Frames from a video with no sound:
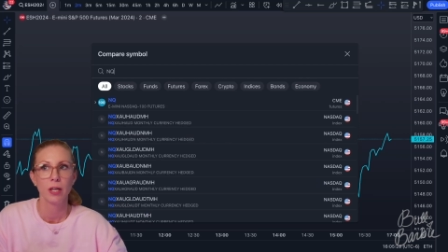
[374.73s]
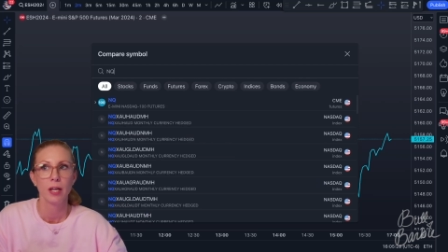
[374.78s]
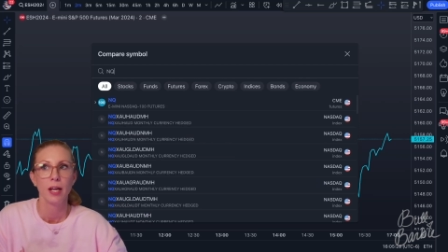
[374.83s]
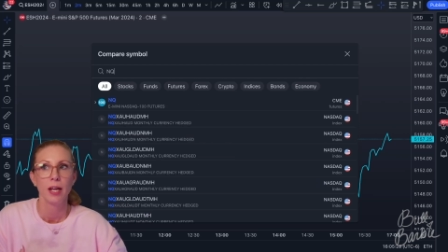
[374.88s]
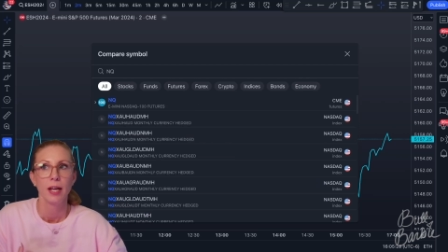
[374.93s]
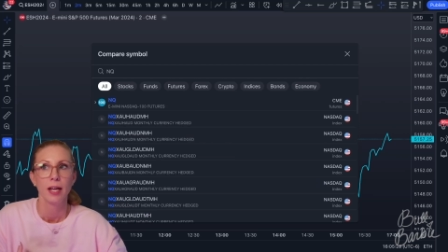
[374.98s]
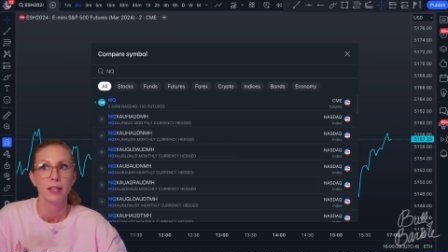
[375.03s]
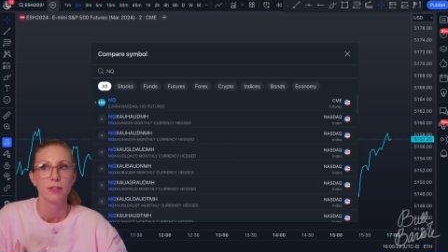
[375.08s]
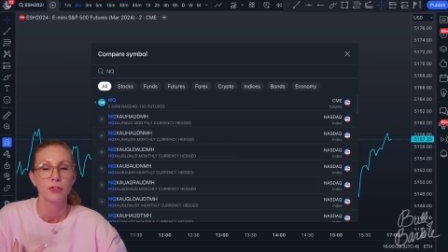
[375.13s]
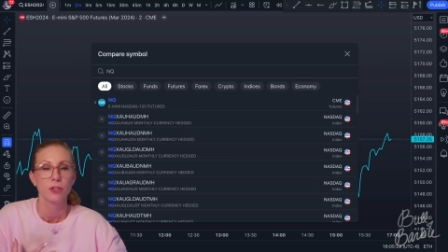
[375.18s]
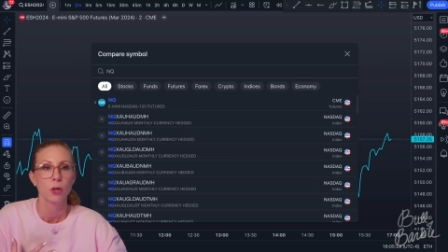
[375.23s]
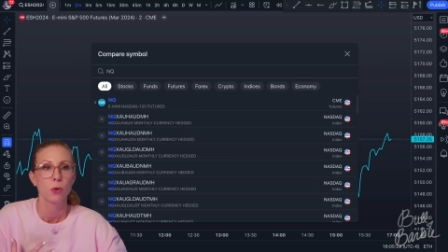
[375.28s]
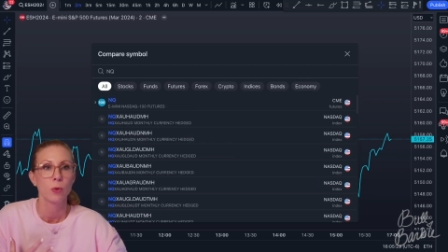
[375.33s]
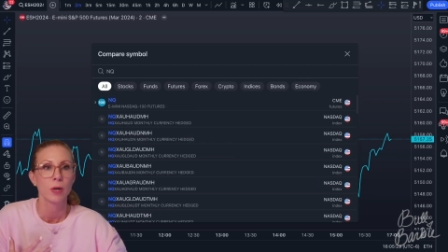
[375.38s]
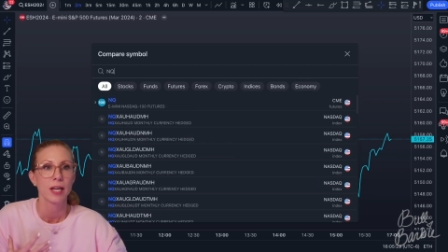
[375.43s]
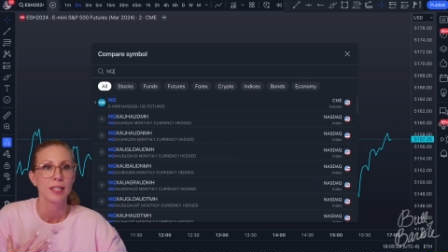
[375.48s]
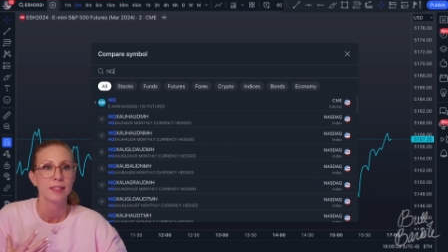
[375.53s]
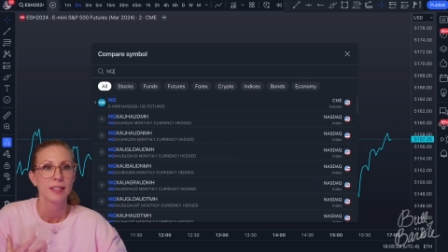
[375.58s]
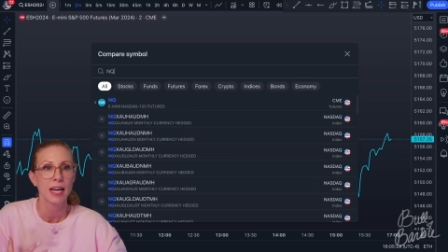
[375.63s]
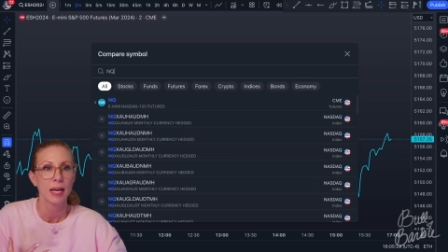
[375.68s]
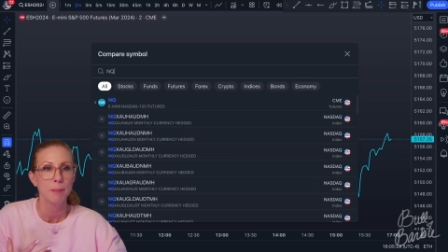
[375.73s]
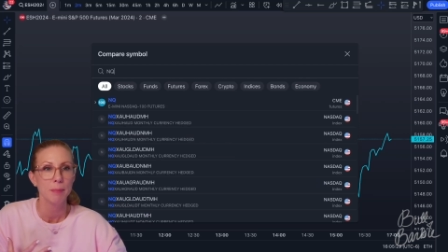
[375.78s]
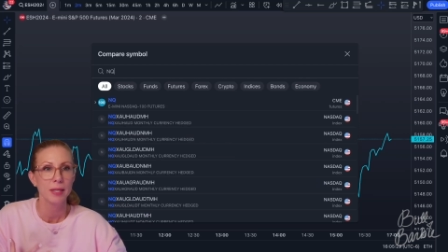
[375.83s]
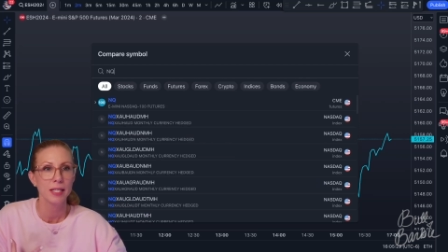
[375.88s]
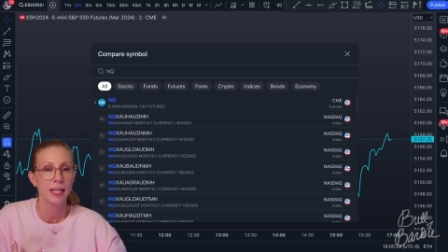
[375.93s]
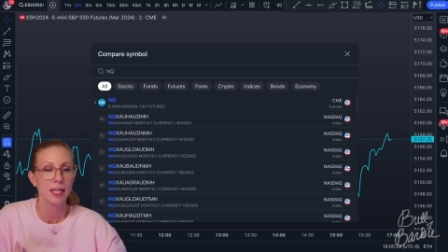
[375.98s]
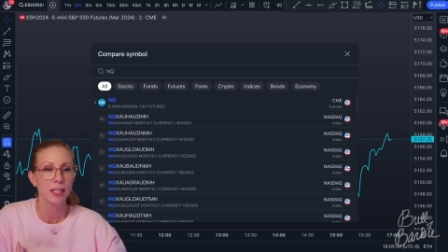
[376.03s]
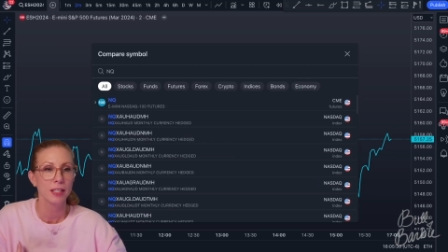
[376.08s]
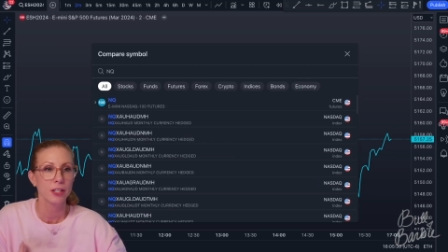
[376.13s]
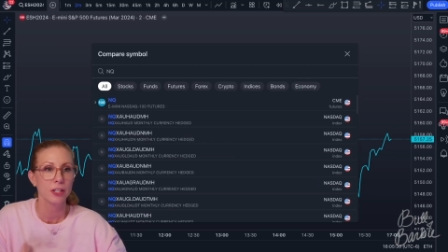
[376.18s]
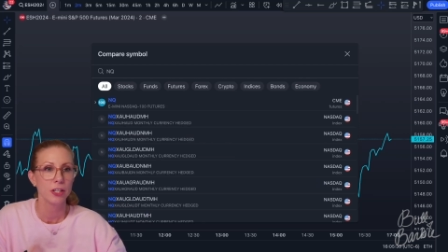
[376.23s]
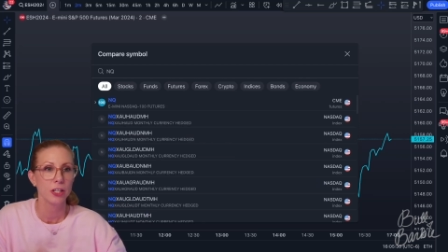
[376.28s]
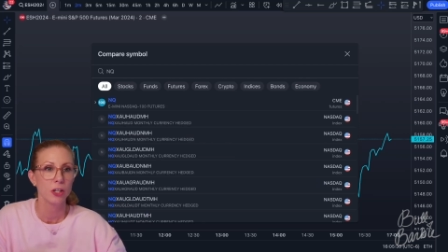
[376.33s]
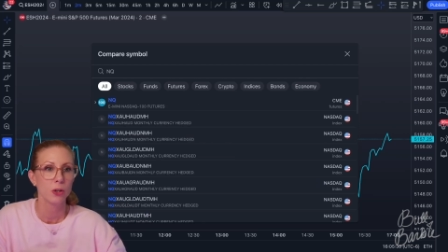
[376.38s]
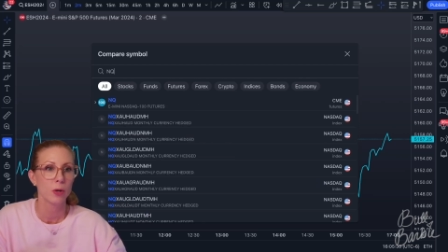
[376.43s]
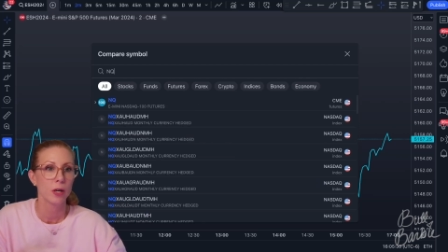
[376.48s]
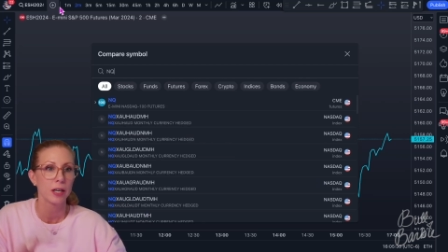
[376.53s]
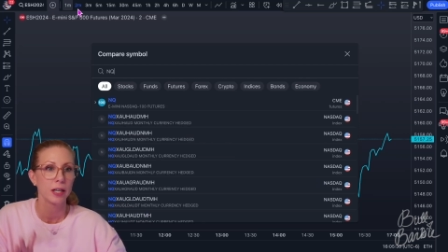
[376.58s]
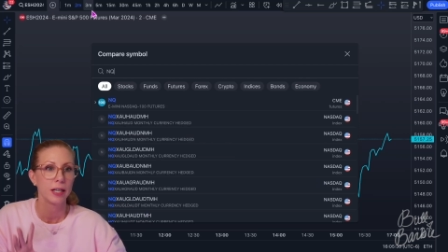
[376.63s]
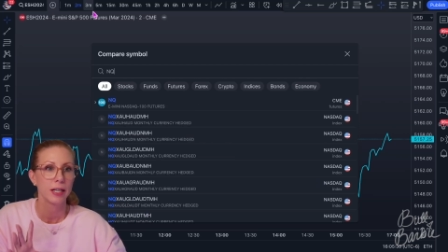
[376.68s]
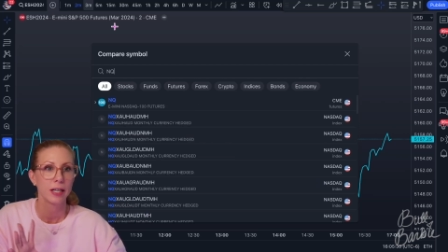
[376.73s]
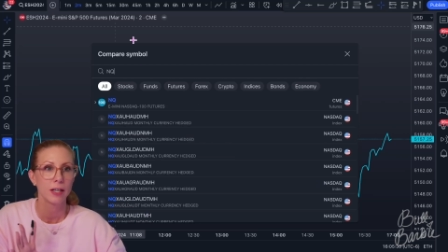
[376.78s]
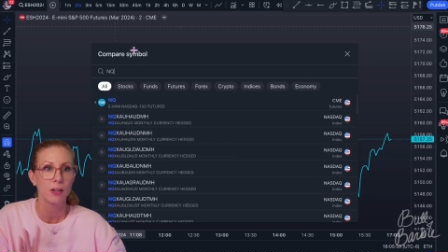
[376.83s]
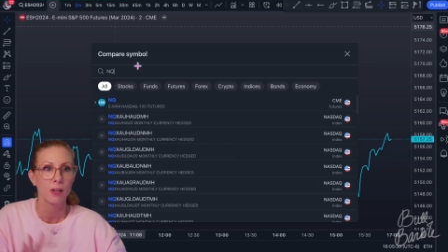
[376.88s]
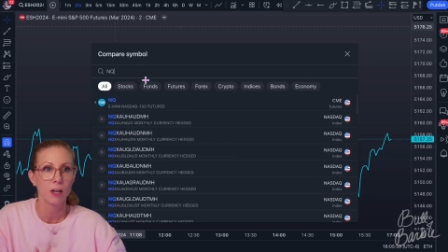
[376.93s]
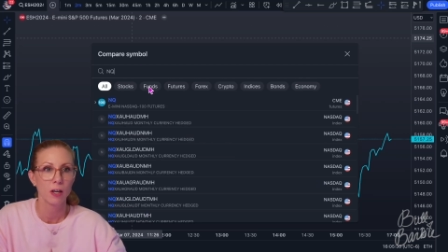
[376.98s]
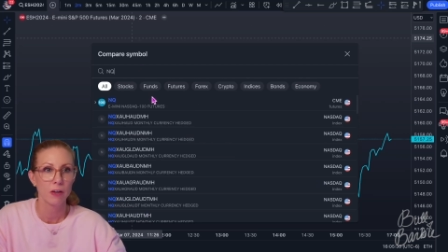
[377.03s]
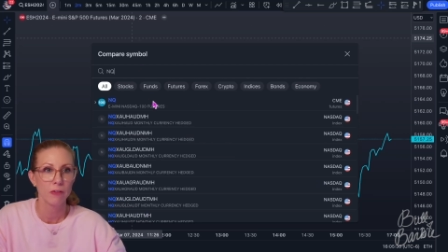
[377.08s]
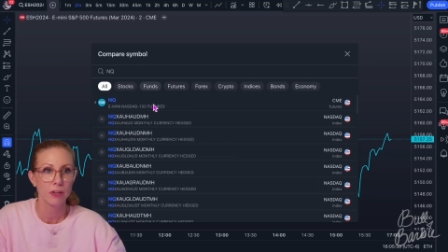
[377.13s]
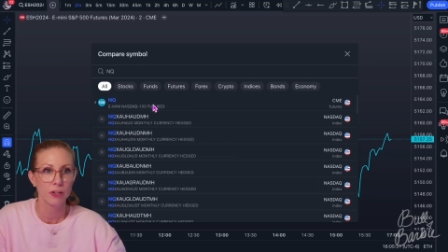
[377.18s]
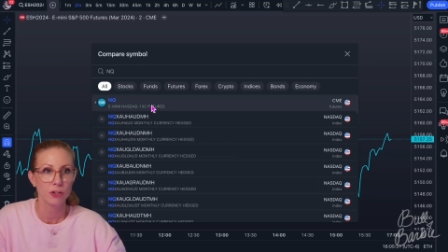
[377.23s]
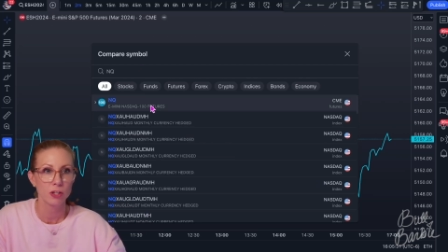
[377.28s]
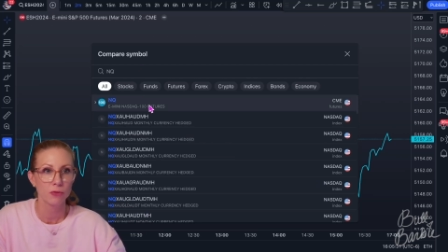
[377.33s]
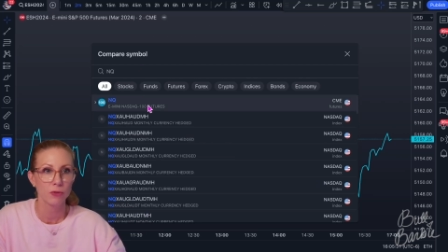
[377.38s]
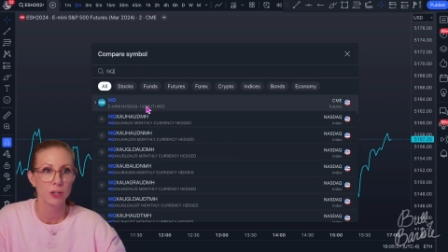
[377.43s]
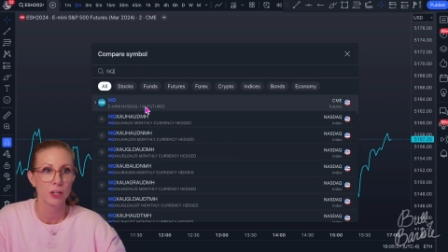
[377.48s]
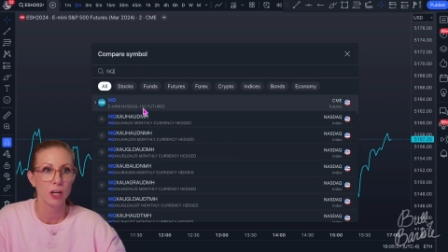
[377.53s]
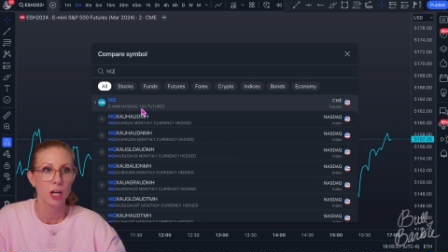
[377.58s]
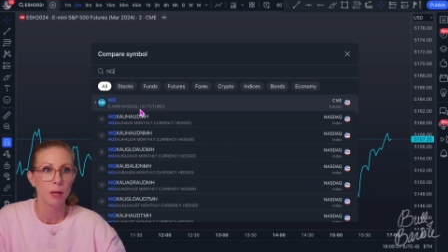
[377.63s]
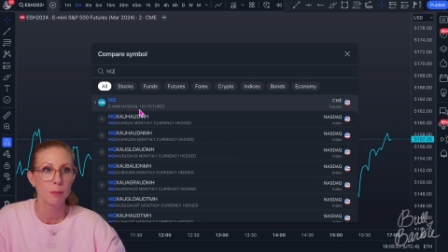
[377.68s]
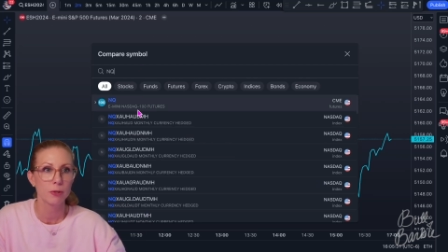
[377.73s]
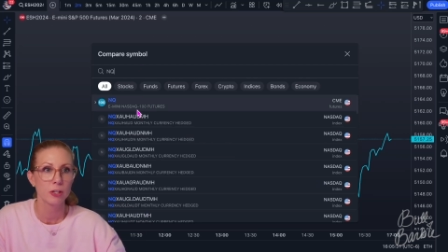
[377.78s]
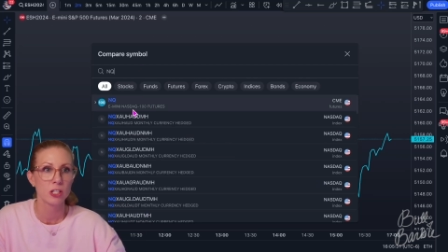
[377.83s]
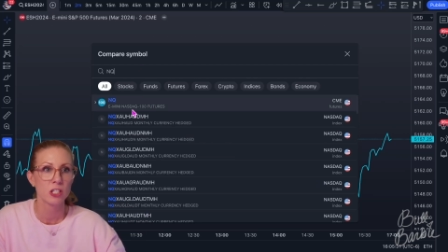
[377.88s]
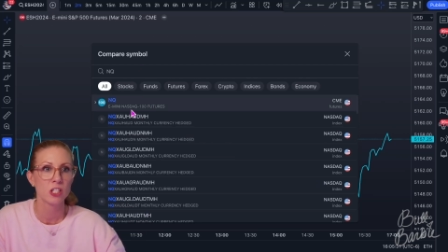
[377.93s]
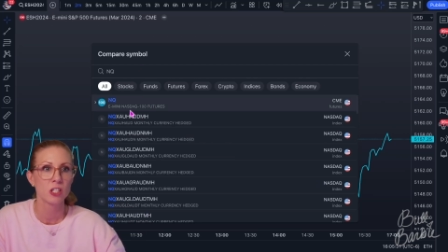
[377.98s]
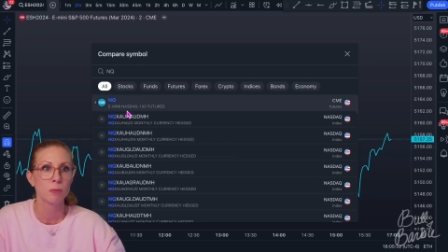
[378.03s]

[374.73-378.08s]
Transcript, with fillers: So when I type in NQ, I'm going to get all these different options,